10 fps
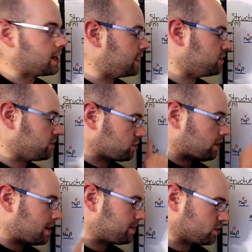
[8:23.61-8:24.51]
and
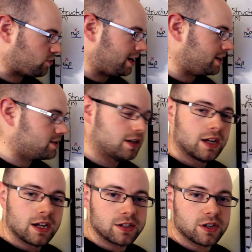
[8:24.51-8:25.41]
describe the trends
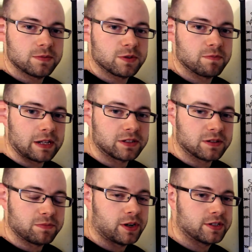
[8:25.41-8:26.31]
in terms of
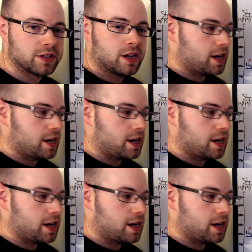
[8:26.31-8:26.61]
melting points.